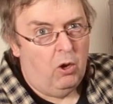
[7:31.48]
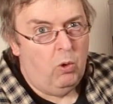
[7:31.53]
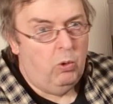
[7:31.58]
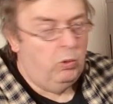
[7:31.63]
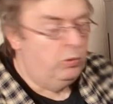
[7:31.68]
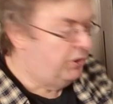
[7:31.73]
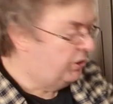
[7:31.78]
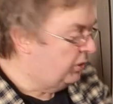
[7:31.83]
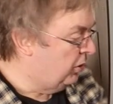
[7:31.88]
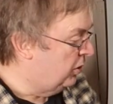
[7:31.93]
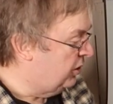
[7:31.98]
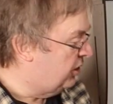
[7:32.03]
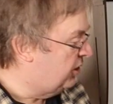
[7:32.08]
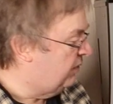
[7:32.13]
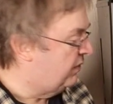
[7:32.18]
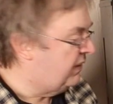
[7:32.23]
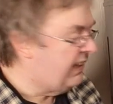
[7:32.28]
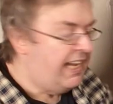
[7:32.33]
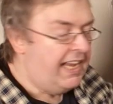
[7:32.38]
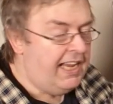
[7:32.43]
all sorts
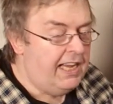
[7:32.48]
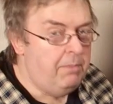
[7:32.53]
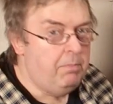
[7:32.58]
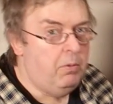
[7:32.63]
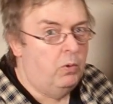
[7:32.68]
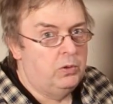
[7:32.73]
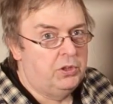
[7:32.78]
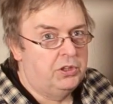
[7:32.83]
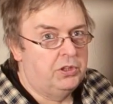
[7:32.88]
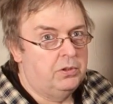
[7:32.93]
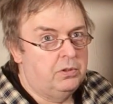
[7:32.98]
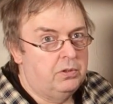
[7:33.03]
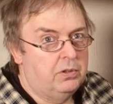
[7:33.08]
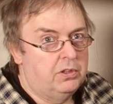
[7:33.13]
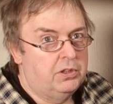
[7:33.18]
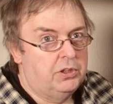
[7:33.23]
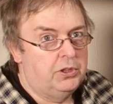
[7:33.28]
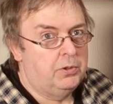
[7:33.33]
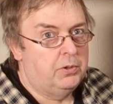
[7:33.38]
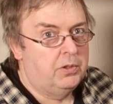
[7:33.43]
of keyboard
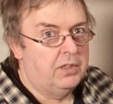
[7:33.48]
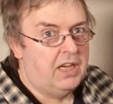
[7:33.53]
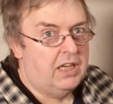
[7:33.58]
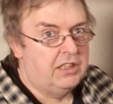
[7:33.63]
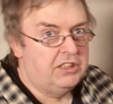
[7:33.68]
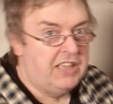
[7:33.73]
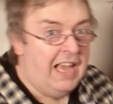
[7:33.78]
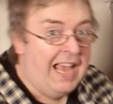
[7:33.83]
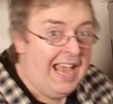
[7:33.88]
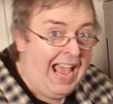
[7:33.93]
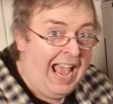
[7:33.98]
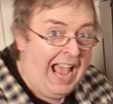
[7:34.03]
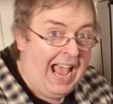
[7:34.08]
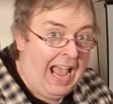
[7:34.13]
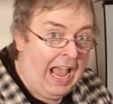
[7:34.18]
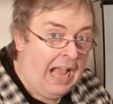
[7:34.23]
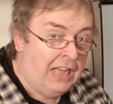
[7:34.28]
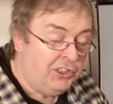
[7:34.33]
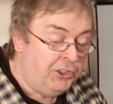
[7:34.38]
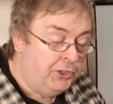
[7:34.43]
shortcuts,
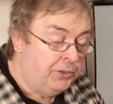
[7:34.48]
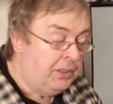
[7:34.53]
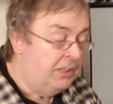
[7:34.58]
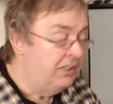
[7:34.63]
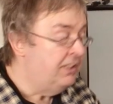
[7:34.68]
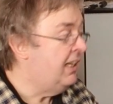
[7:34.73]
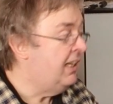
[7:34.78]
and you can